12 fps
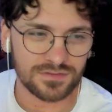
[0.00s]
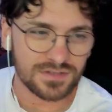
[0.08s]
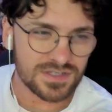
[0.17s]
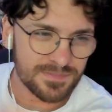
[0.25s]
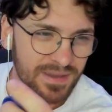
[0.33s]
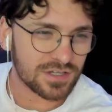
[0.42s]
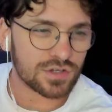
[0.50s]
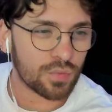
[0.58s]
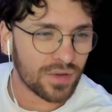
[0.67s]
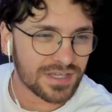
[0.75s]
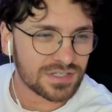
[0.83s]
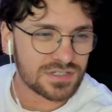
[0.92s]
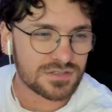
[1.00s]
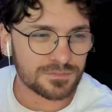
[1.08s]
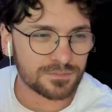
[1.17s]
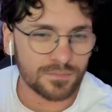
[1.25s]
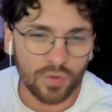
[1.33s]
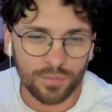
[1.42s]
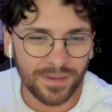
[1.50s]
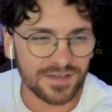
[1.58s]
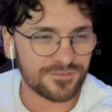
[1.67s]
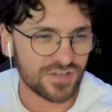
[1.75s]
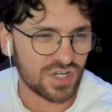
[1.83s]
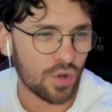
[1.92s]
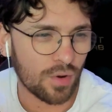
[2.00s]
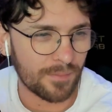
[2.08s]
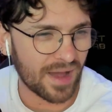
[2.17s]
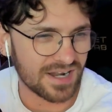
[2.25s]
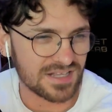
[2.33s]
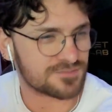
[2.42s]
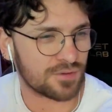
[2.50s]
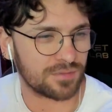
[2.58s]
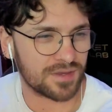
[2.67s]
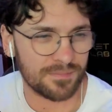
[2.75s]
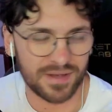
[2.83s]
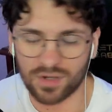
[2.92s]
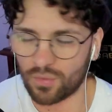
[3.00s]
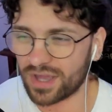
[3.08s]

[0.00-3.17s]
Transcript: just make a tweet, just or make a video about it is probably better.